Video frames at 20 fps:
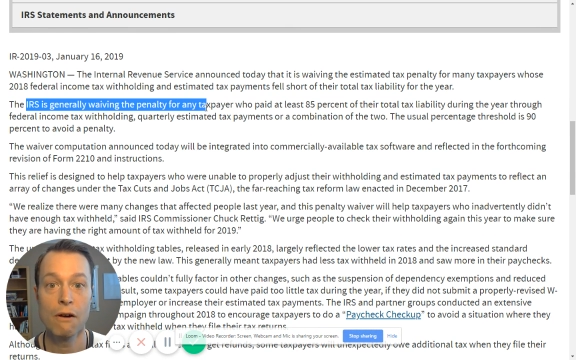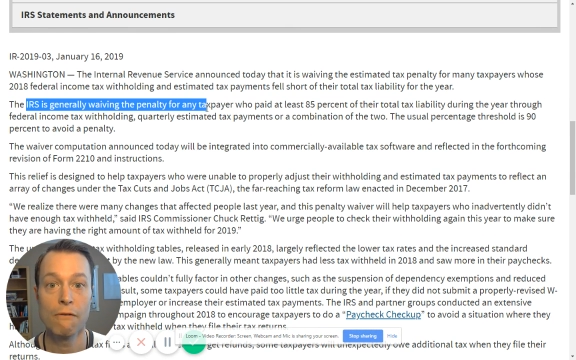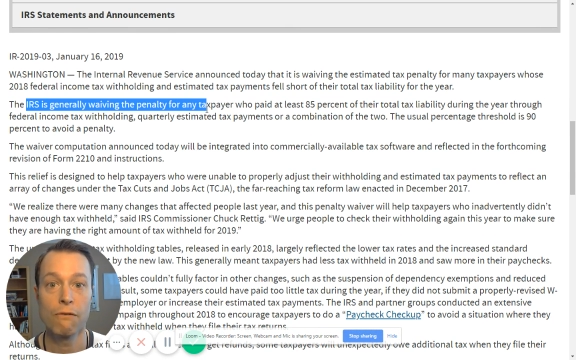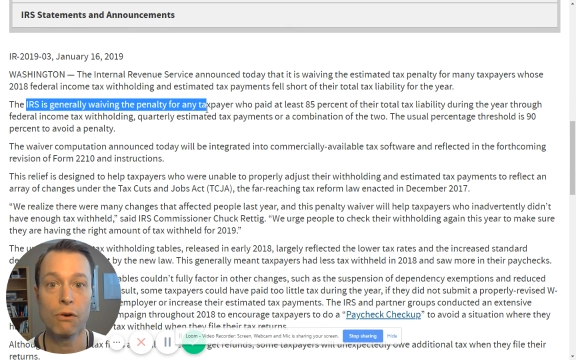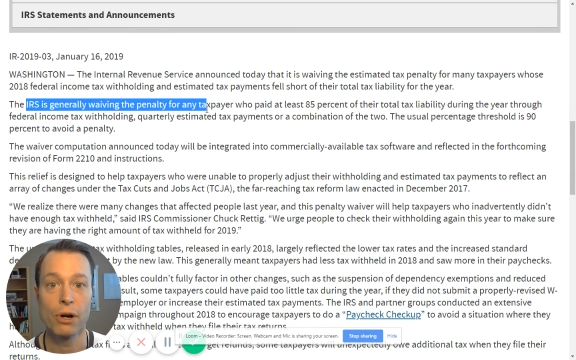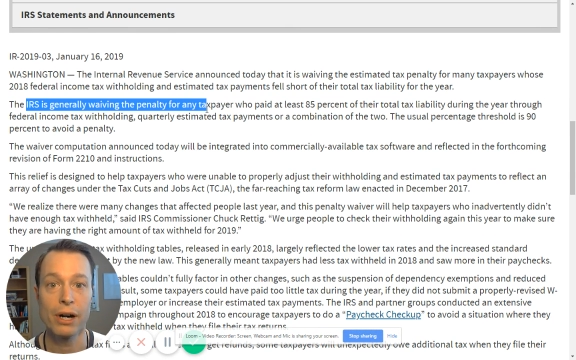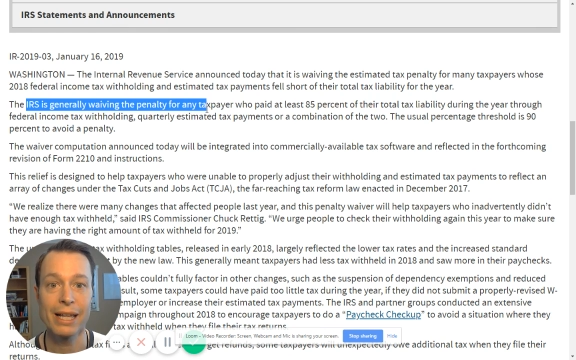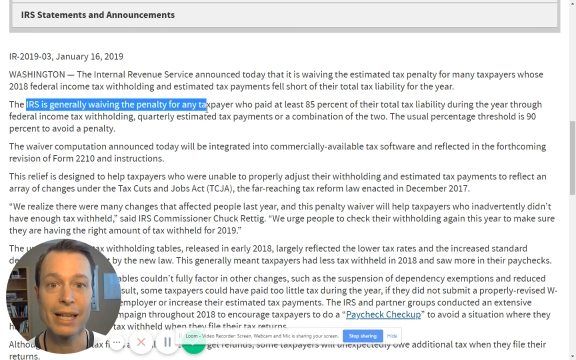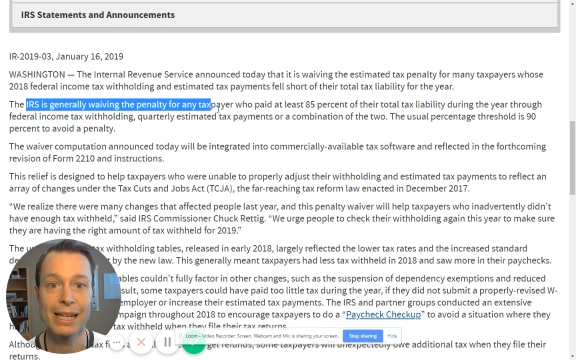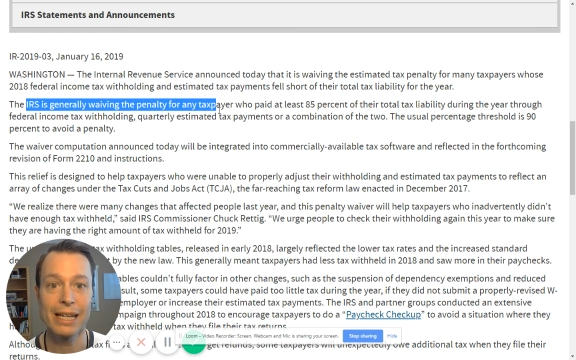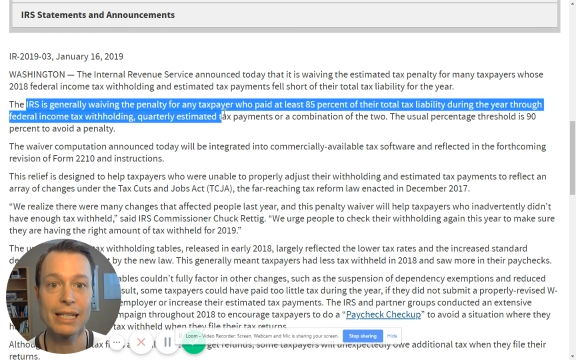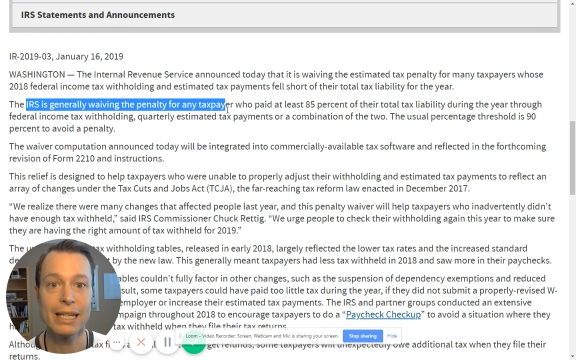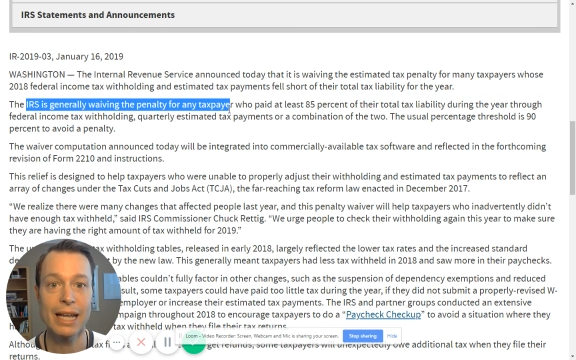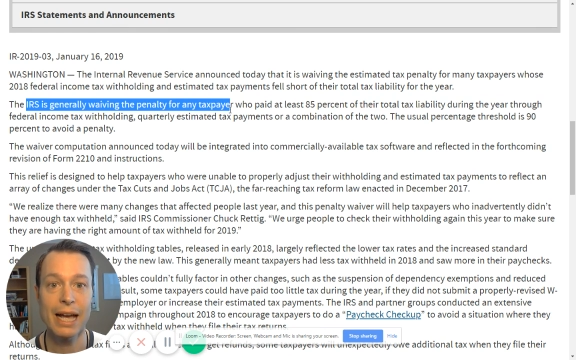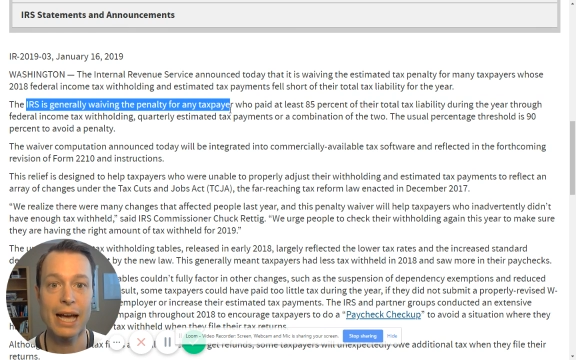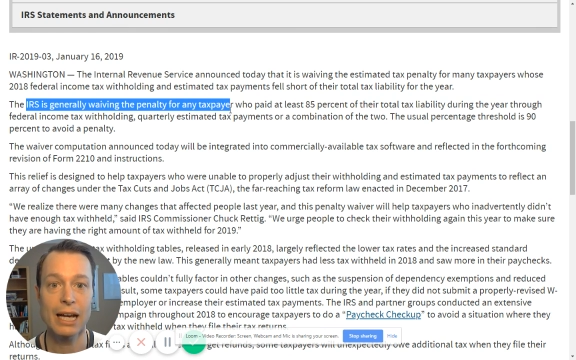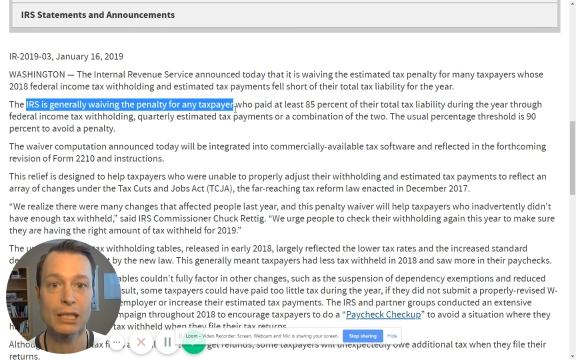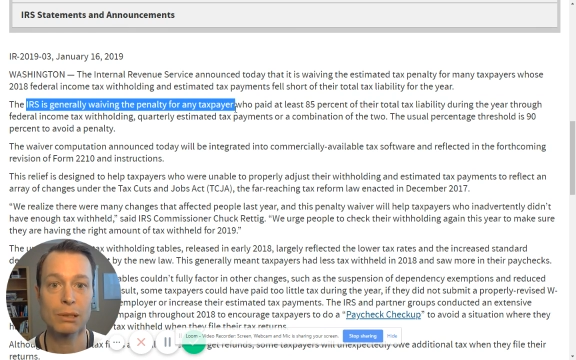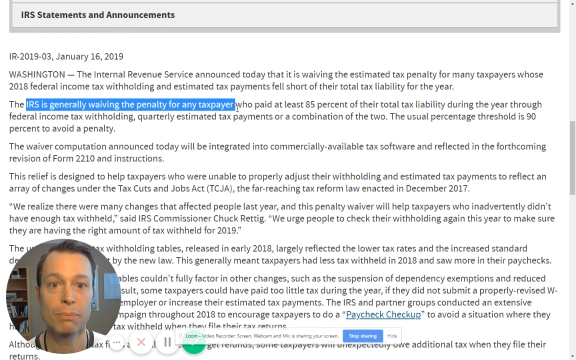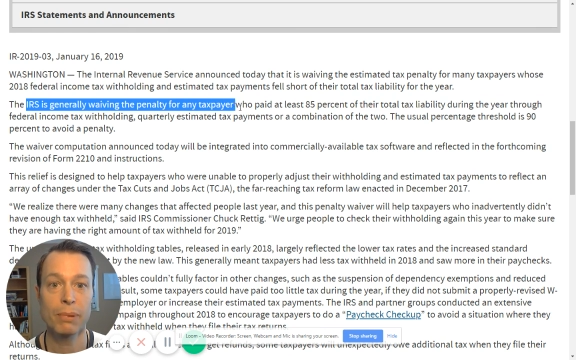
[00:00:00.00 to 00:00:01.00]
for any
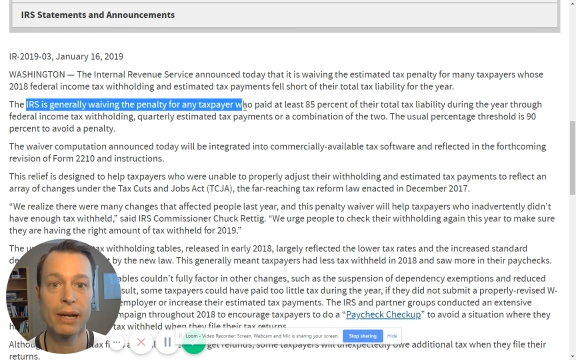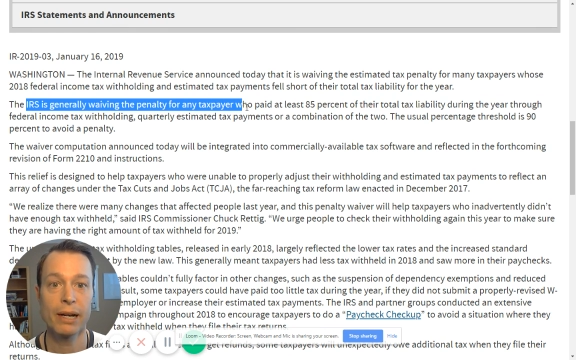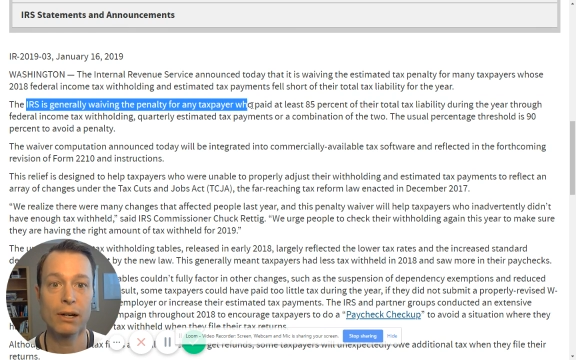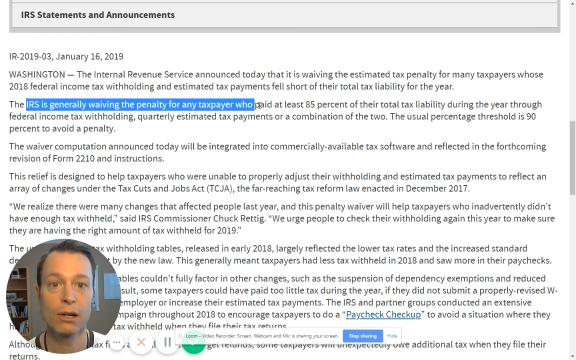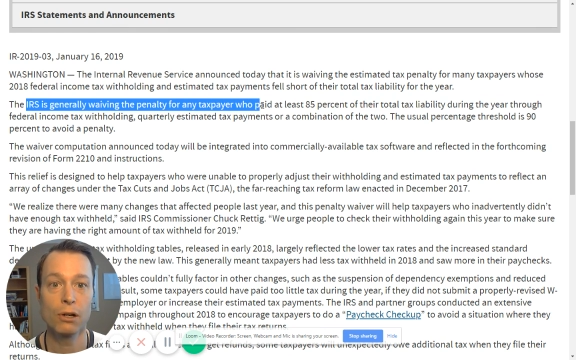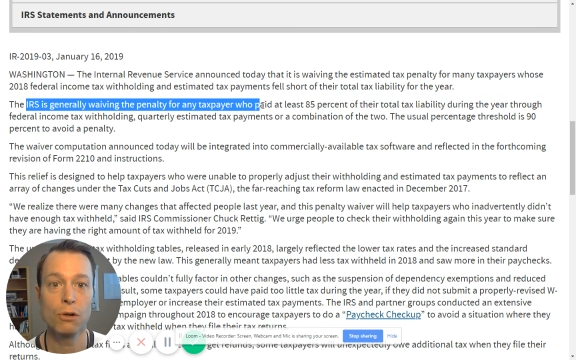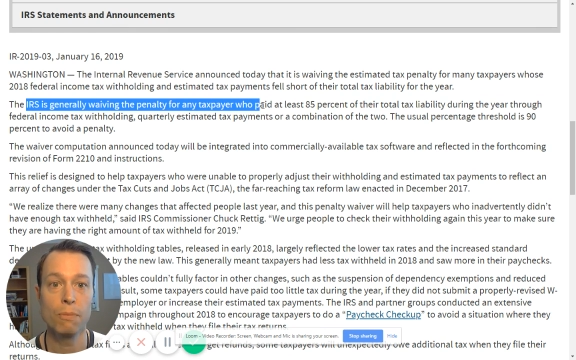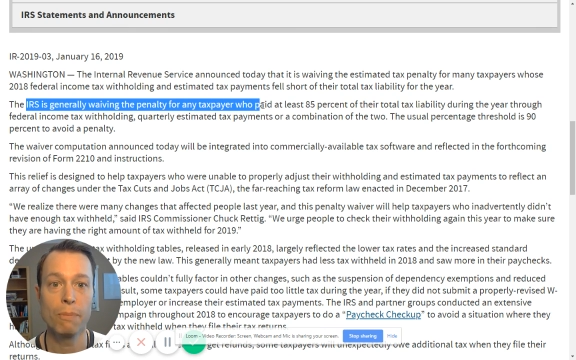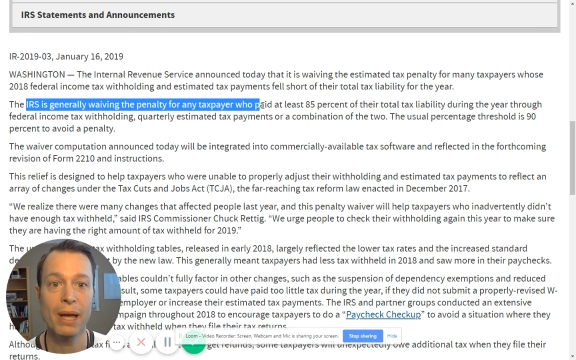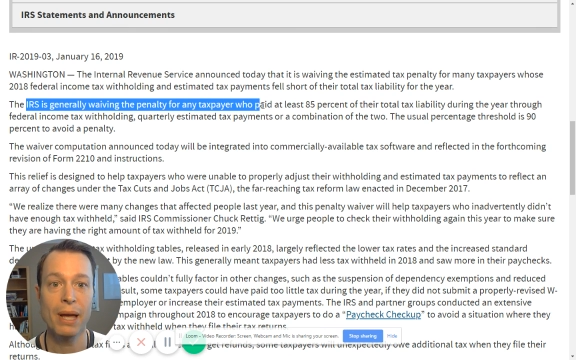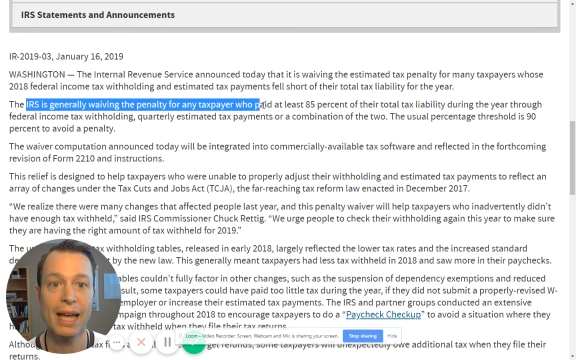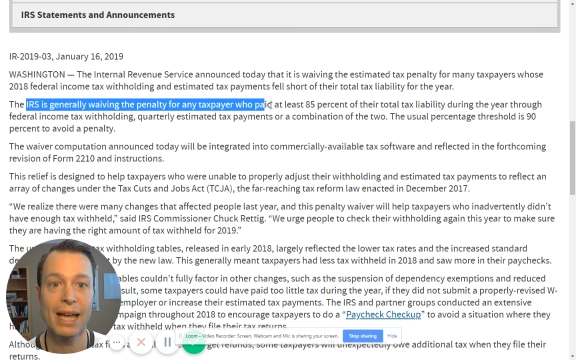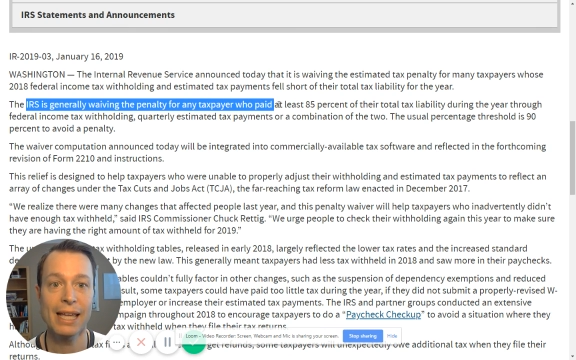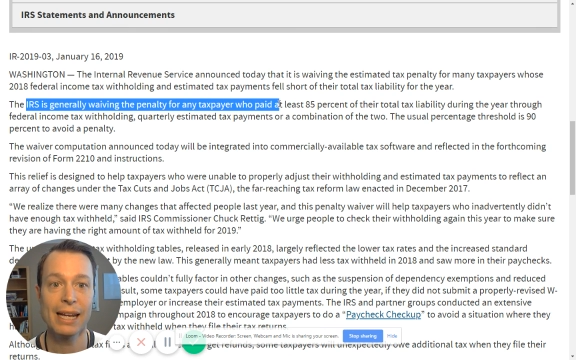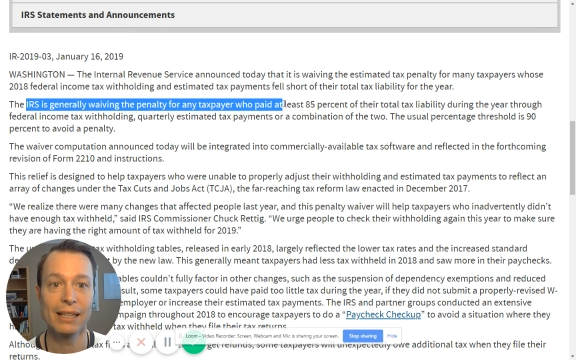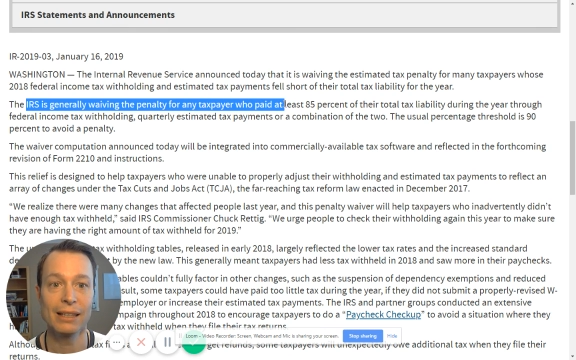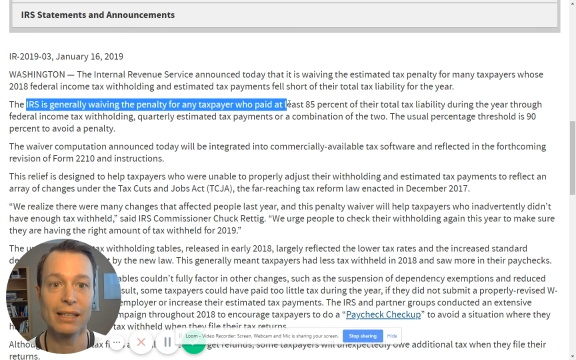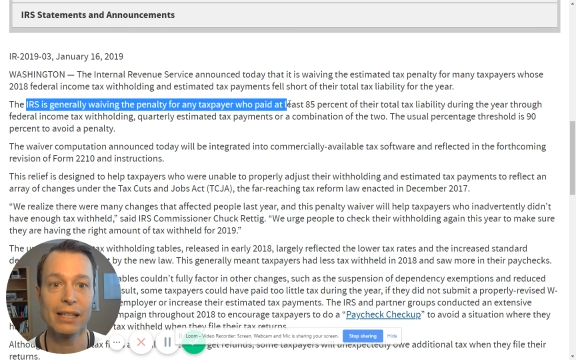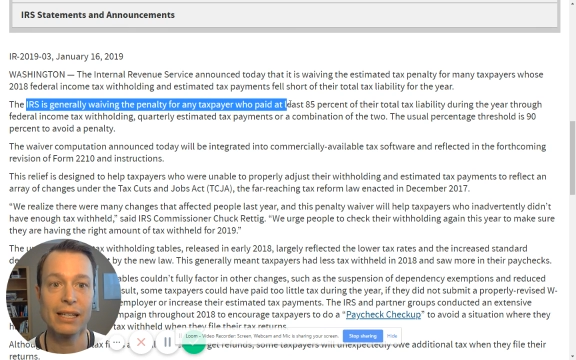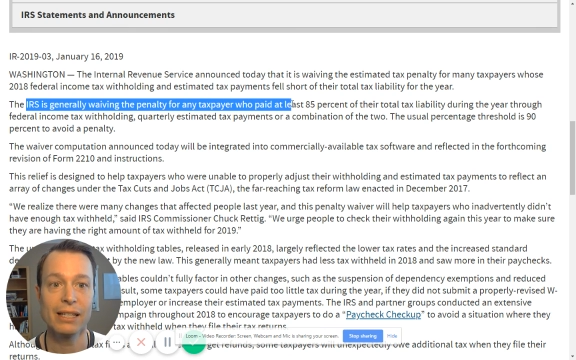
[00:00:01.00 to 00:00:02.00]
taxpayer who paid
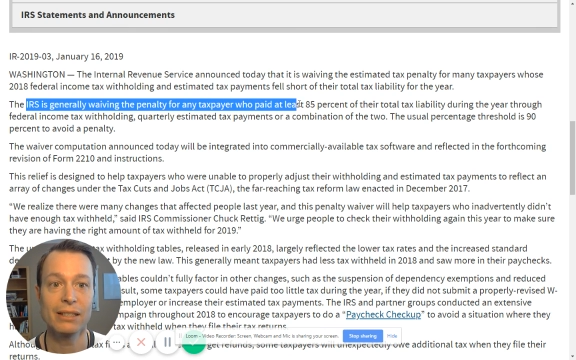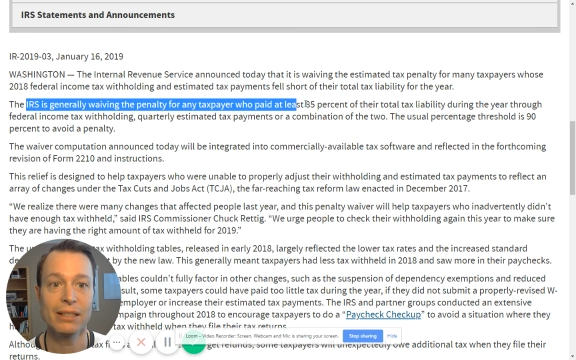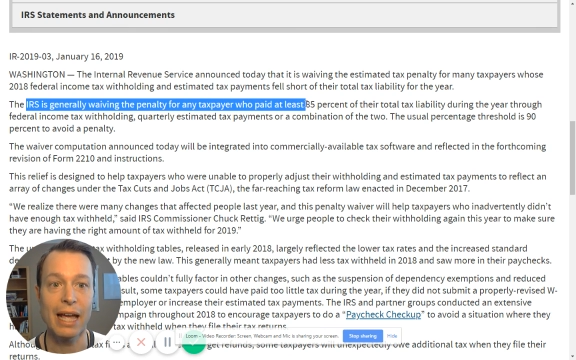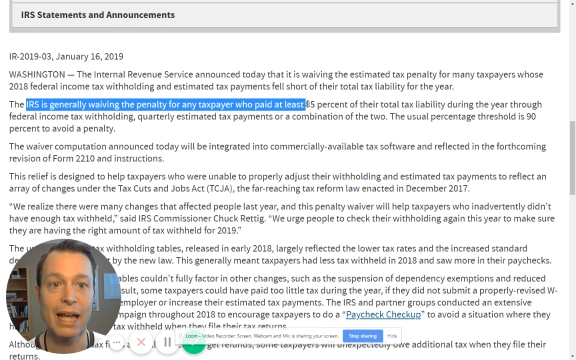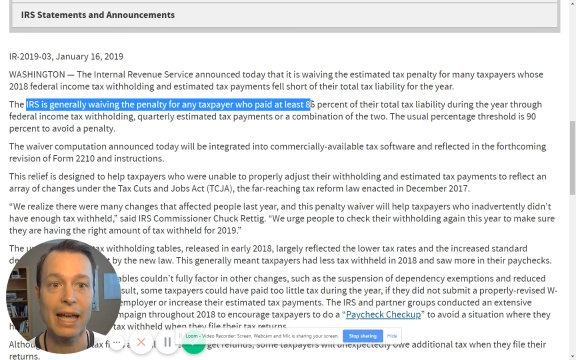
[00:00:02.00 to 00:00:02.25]
at least